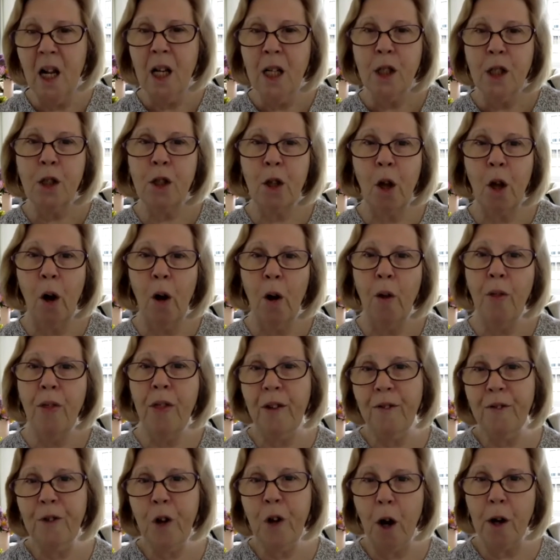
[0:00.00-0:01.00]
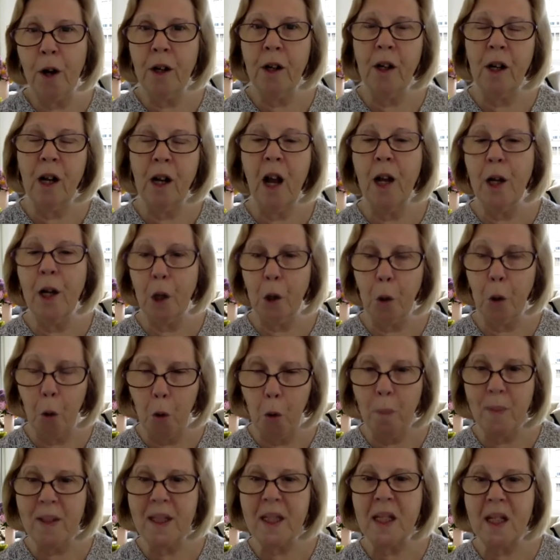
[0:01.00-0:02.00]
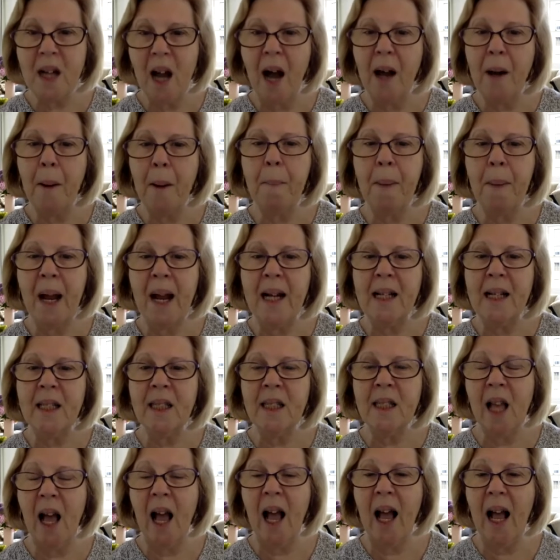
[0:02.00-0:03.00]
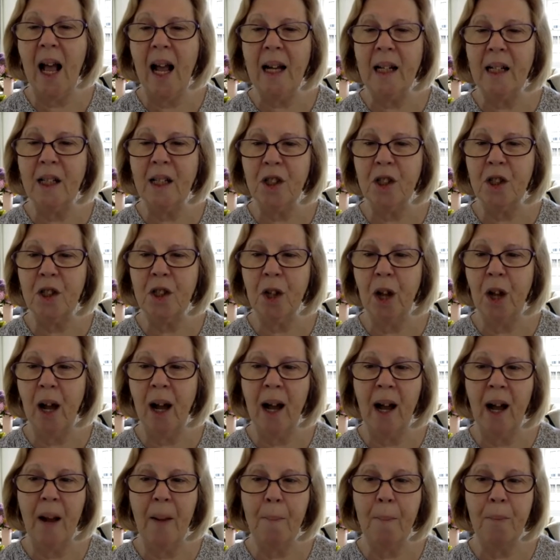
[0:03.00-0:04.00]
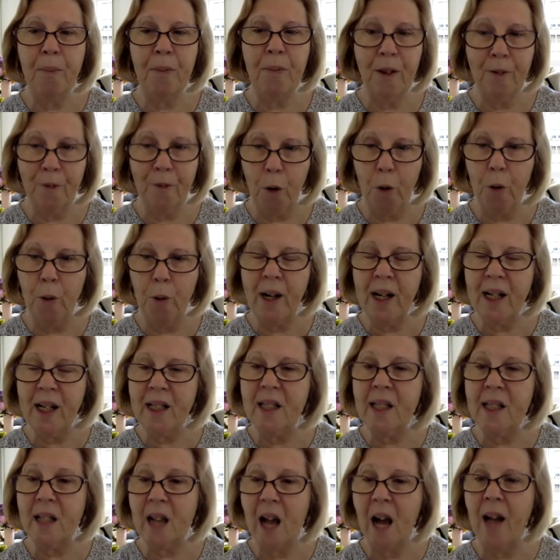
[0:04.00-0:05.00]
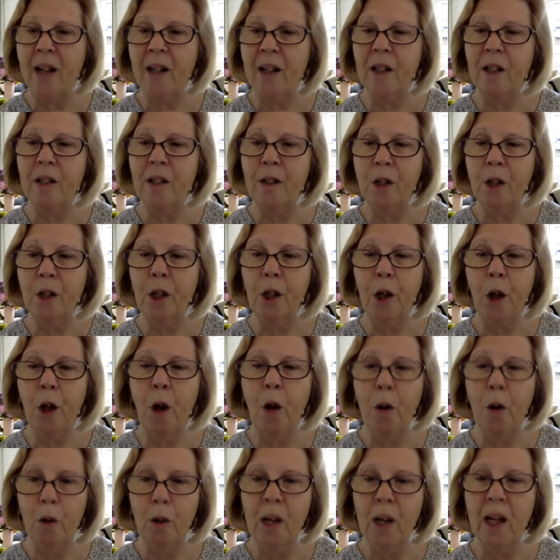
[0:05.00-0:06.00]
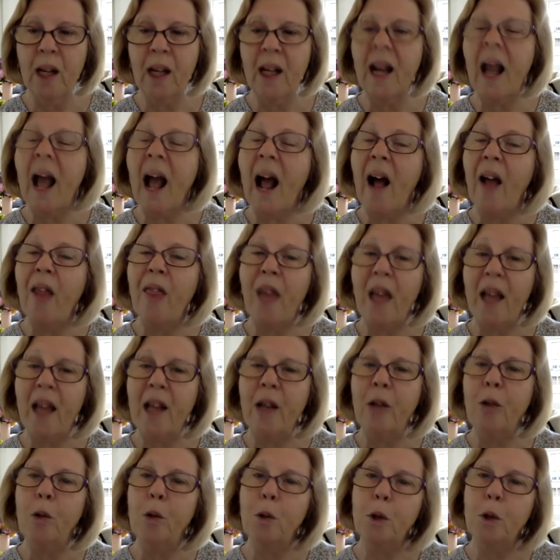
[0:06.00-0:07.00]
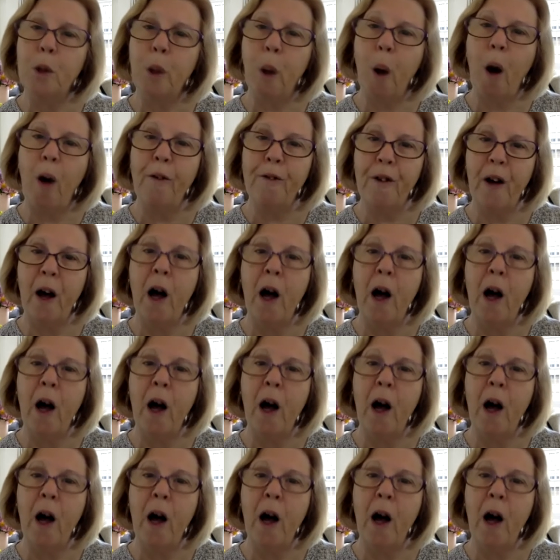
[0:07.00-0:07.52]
So they've got an enormous database, and they've already started, you know, looking at how they can also offer